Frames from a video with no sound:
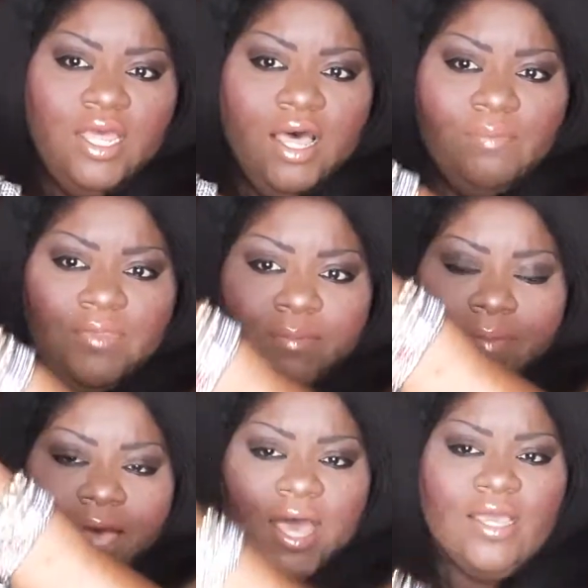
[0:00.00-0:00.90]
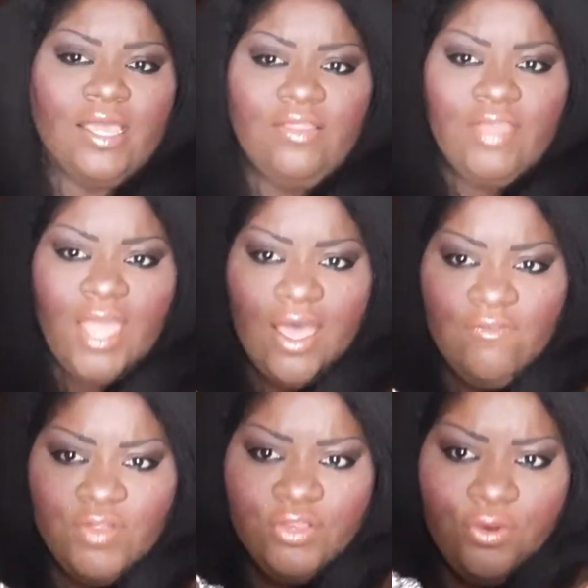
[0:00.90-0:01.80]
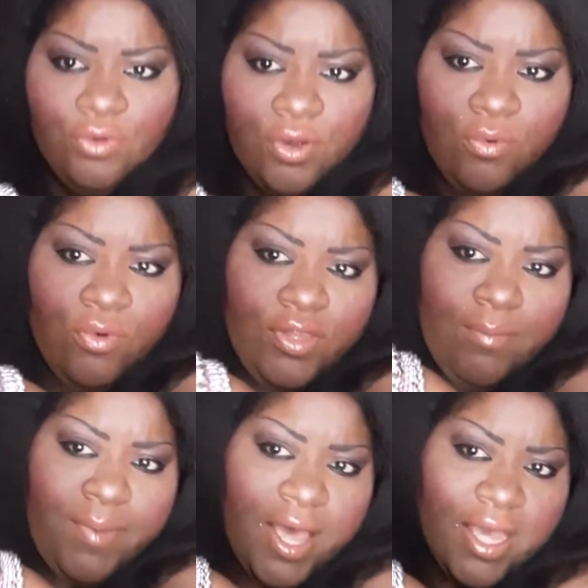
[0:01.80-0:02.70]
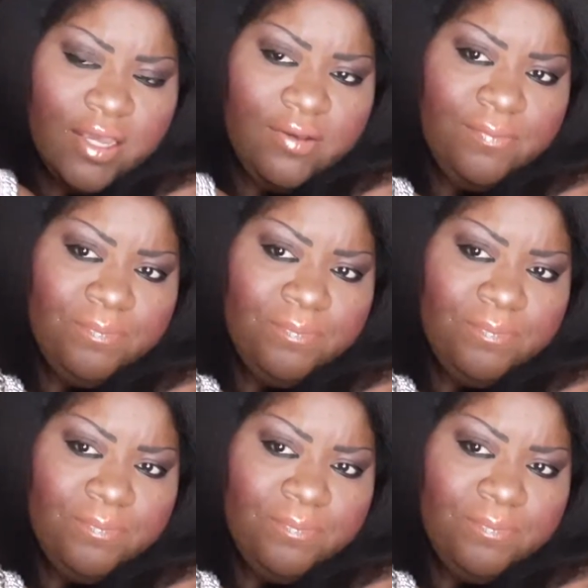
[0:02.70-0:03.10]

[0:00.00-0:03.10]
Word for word: up the back, and they have a logo on the back.